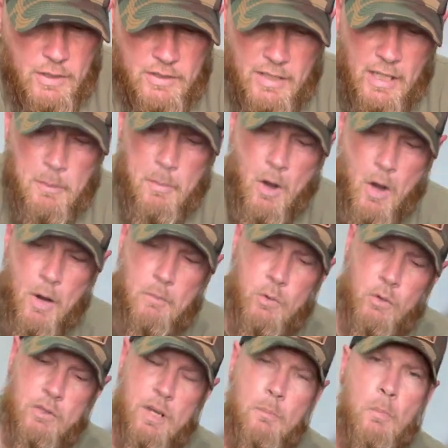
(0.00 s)
second pair of
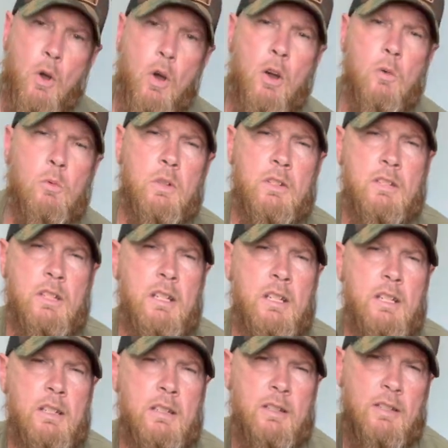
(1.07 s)
boots I bought was
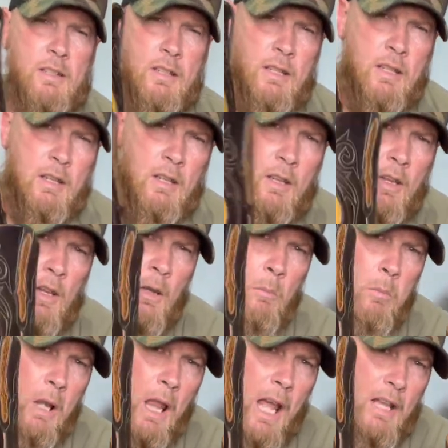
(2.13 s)
these
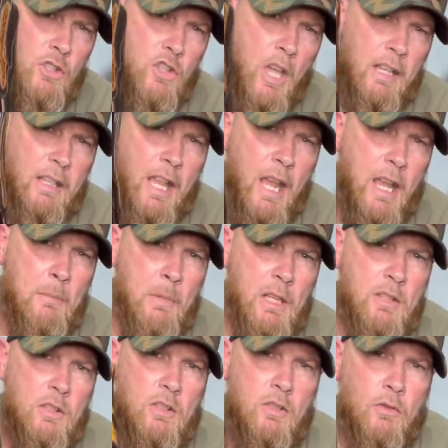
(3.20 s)
blackjack
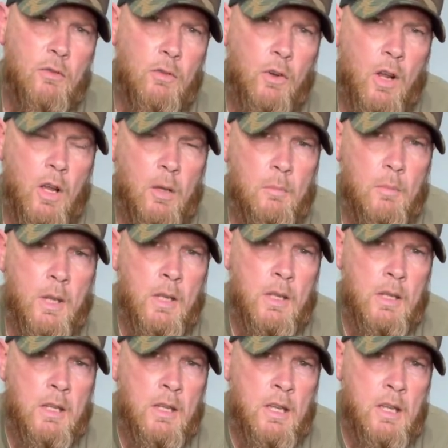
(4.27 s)
Caimans from
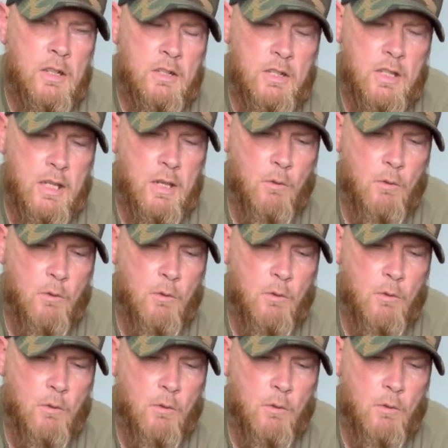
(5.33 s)
City